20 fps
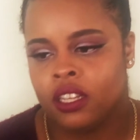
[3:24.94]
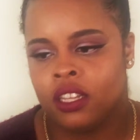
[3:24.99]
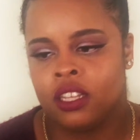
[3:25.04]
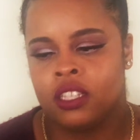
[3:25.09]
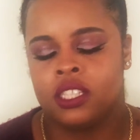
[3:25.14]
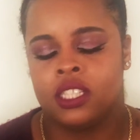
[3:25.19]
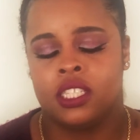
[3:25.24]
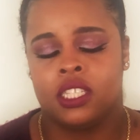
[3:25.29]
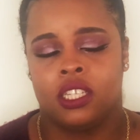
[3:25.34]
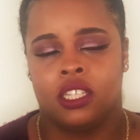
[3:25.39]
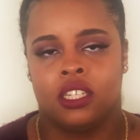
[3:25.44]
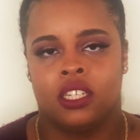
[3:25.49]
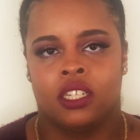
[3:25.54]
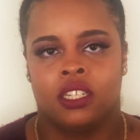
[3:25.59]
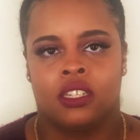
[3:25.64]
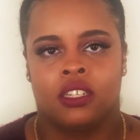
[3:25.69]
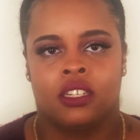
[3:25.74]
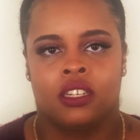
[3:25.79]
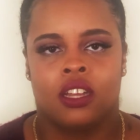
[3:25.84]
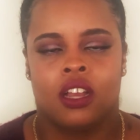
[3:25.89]

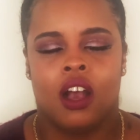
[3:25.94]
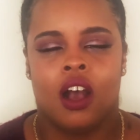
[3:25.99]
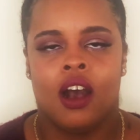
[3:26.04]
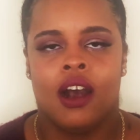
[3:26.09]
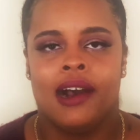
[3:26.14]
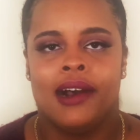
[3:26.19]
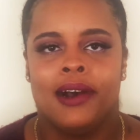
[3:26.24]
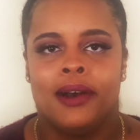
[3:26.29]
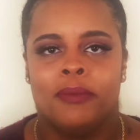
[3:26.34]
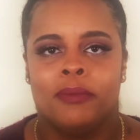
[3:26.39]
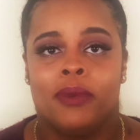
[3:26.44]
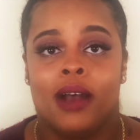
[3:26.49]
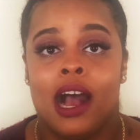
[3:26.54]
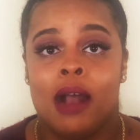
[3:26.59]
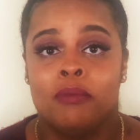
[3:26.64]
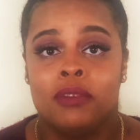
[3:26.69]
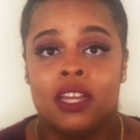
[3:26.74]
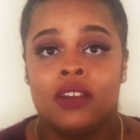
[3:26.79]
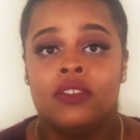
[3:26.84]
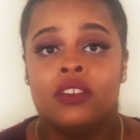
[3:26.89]
concealer.
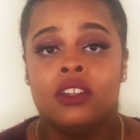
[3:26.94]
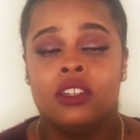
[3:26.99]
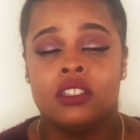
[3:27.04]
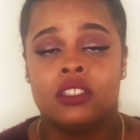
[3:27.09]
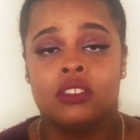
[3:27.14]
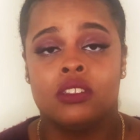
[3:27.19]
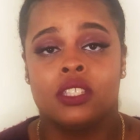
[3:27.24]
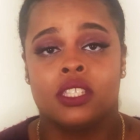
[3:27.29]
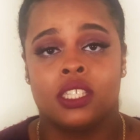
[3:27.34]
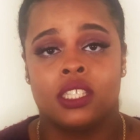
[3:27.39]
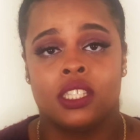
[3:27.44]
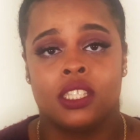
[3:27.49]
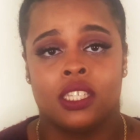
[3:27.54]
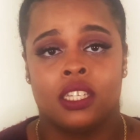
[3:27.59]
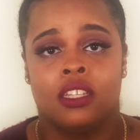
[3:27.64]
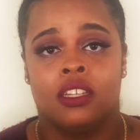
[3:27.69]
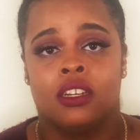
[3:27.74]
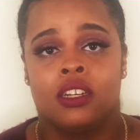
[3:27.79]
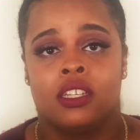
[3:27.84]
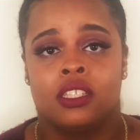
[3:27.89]
I'm definitely going to choose
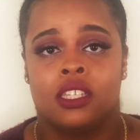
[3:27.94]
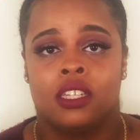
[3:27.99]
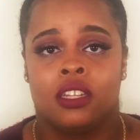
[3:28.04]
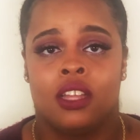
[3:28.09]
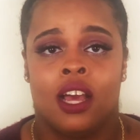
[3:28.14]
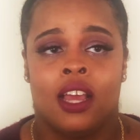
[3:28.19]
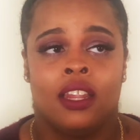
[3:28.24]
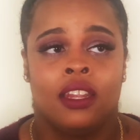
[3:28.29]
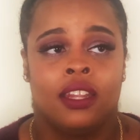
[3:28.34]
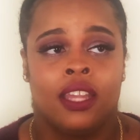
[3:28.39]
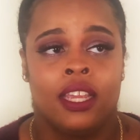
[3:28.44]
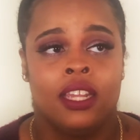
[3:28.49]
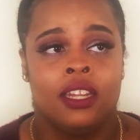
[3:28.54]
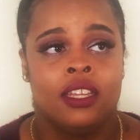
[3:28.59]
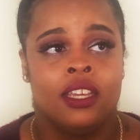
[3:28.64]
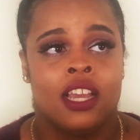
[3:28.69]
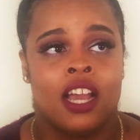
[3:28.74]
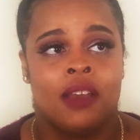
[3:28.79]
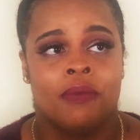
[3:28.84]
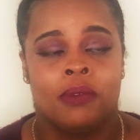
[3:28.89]
concealer because
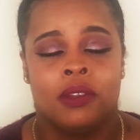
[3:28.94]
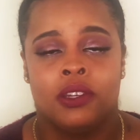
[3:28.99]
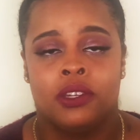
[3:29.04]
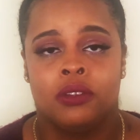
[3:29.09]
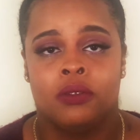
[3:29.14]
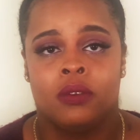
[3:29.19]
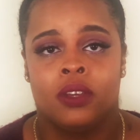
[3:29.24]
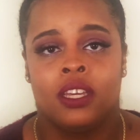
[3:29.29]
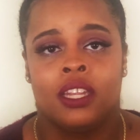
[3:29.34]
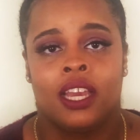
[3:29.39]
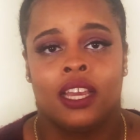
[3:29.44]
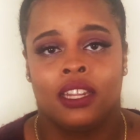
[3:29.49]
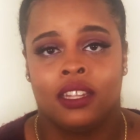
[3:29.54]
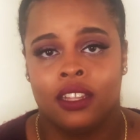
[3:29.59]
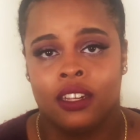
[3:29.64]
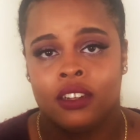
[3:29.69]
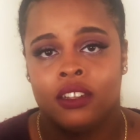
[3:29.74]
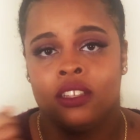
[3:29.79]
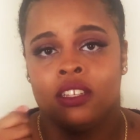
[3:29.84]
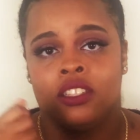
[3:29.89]
lately I've been doing like
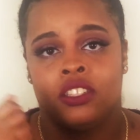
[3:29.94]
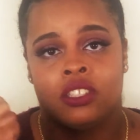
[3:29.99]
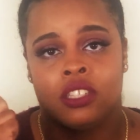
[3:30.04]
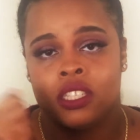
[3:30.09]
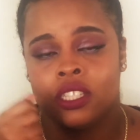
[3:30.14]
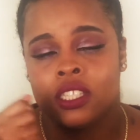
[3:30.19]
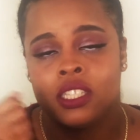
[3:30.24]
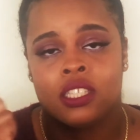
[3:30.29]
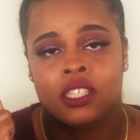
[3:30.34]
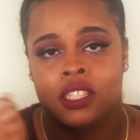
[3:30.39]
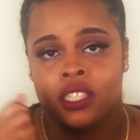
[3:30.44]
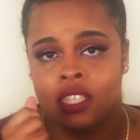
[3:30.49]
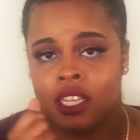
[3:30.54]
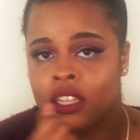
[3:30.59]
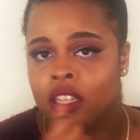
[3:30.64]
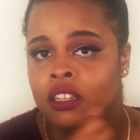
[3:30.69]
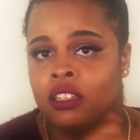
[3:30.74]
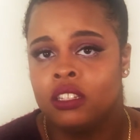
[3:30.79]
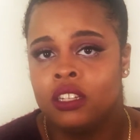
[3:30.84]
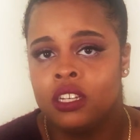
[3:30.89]
literally just
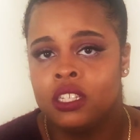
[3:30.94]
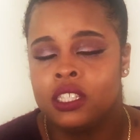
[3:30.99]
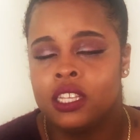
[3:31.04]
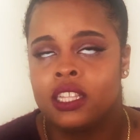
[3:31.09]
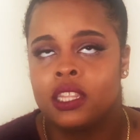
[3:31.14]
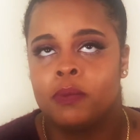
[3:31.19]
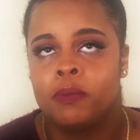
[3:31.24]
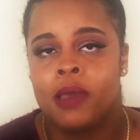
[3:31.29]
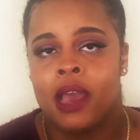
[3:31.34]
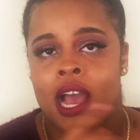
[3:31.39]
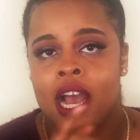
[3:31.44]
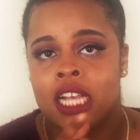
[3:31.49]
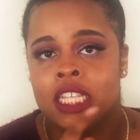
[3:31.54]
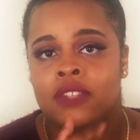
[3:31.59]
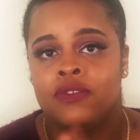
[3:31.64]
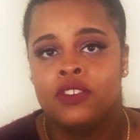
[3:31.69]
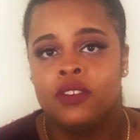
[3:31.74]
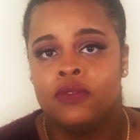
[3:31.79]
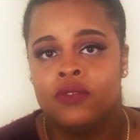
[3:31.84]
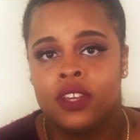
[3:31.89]
concealer looks. Like the
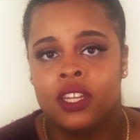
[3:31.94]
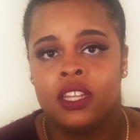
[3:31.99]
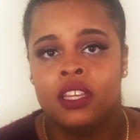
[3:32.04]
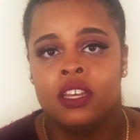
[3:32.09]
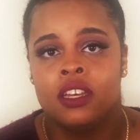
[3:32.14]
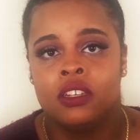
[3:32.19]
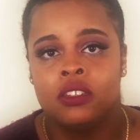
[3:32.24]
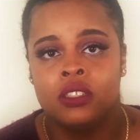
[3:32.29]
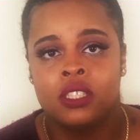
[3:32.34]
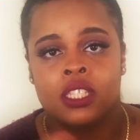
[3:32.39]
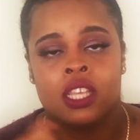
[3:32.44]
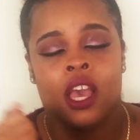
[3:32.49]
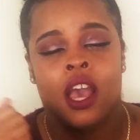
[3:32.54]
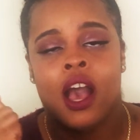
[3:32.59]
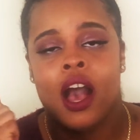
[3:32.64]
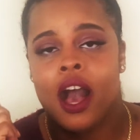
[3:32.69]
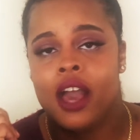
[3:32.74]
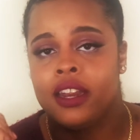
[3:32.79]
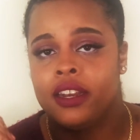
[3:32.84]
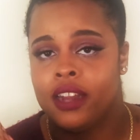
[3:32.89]
past few videos
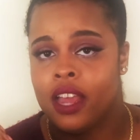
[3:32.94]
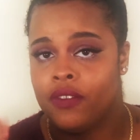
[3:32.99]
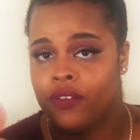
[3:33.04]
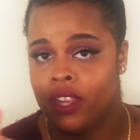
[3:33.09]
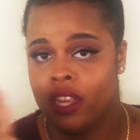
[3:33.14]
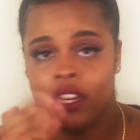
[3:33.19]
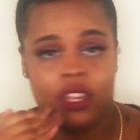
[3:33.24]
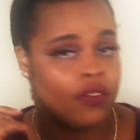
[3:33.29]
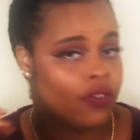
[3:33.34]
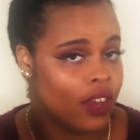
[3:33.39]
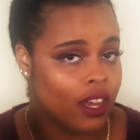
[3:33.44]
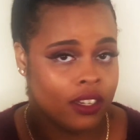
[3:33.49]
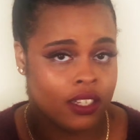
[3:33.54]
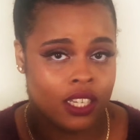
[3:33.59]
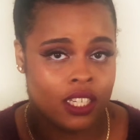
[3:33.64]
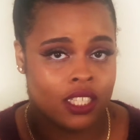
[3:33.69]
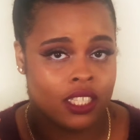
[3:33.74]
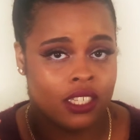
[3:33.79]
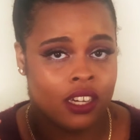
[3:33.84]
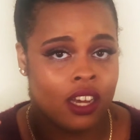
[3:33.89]
I didn't have any
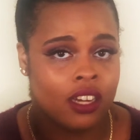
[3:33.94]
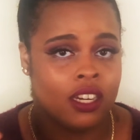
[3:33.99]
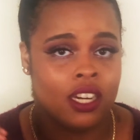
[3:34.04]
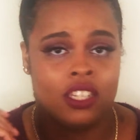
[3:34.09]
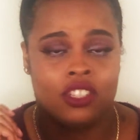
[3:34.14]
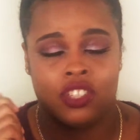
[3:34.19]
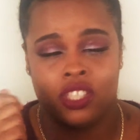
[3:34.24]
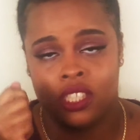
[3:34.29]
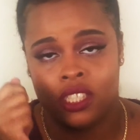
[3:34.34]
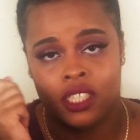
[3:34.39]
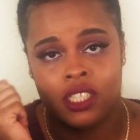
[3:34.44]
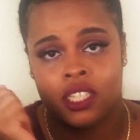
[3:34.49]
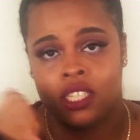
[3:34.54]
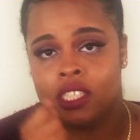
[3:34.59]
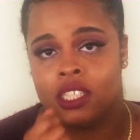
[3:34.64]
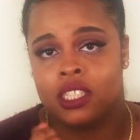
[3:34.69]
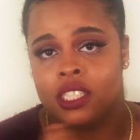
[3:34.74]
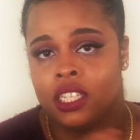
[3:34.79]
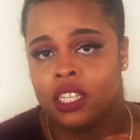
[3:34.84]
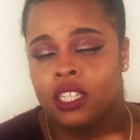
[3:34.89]
foundation on, and I just did
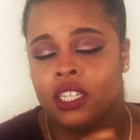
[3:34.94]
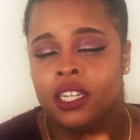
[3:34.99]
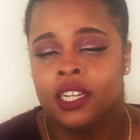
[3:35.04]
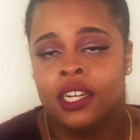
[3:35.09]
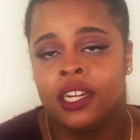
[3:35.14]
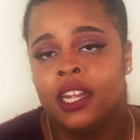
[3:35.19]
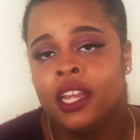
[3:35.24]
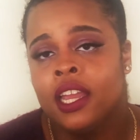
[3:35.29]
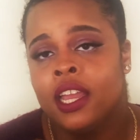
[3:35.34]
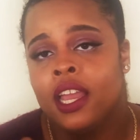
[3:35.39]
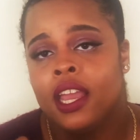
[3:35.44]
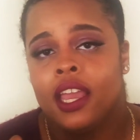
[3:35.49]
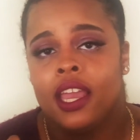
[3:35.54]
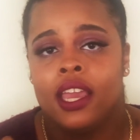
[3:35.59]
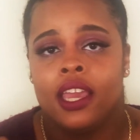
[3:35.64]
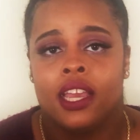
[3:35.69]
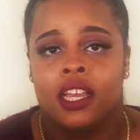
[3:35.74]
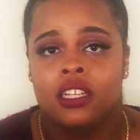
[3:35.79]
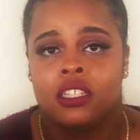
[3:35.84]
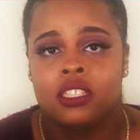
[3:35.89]
concealer
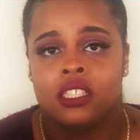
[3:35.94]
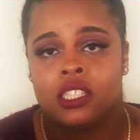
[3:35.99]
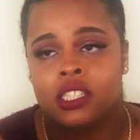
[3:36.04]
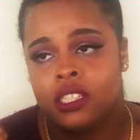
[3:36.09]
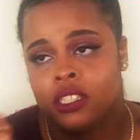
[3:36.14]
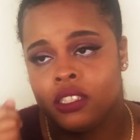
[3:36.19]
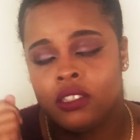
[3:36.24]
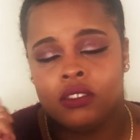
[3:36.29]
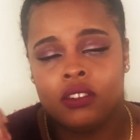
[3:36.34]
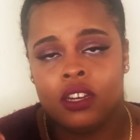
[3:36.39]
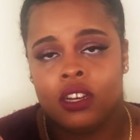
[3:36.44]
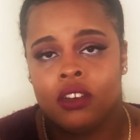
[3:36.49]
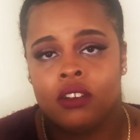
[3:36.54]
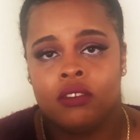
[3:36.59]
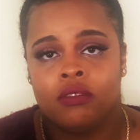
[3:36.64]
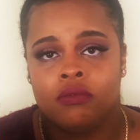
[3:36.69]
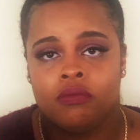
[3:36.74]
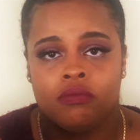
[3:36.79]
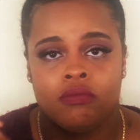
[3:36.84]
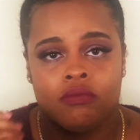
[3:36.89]
and just, you
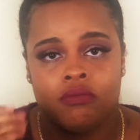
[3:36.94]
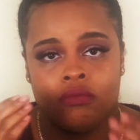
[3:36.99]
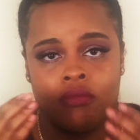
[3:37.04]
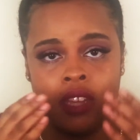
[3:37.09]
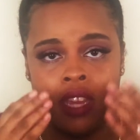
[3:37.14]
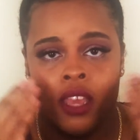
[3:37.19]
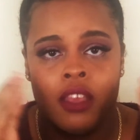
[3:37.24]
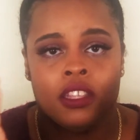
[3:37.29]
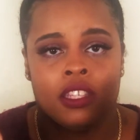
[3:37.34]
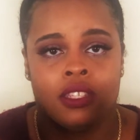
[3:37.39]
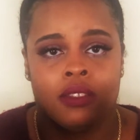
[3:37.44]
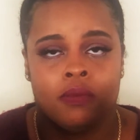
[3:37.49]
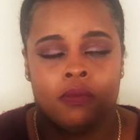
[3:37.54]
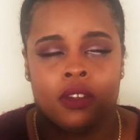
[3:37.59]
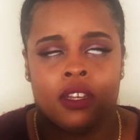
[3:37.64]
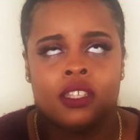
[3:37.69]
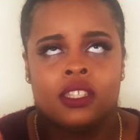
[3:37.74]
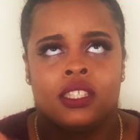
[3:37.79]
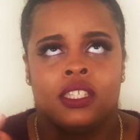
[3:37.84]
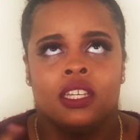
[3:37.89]
know, and
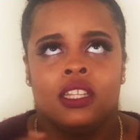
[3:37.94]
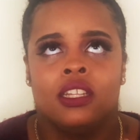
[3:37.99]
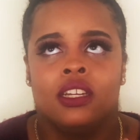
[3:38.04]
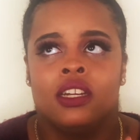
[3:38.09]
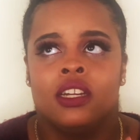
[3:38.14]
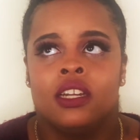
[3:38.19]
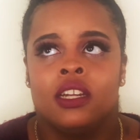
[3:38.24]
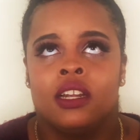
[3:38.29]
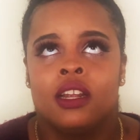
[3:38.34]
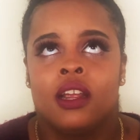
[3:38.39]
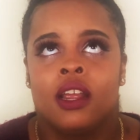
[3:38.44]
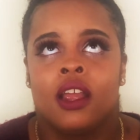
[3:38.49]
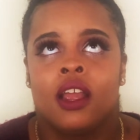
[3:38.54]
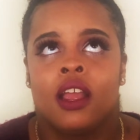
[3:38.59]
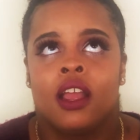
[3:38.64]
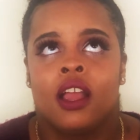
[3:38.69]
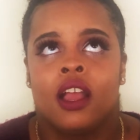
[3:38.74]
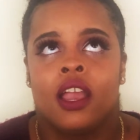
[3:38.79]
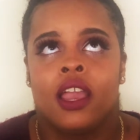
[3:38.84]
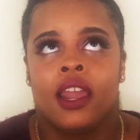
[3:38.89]
concealer
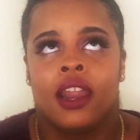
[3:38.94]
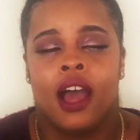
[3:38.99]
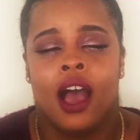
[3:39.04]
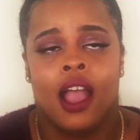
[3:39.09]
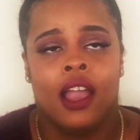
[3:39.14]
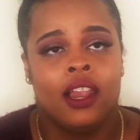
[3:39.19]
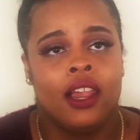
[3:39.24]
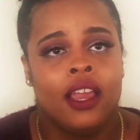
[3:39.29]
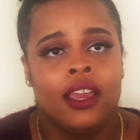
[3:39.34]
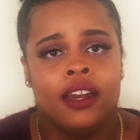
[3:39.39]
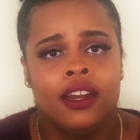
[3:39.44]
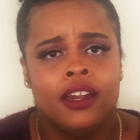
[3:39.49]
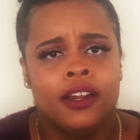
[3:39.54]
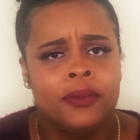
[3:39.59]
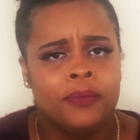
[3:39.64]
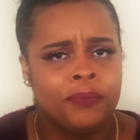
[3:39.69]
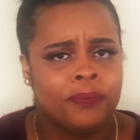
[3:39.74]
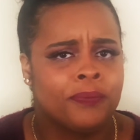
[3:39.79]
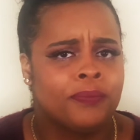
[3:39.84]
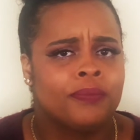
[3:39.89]
and
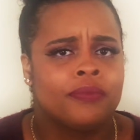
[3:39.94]
highlighter,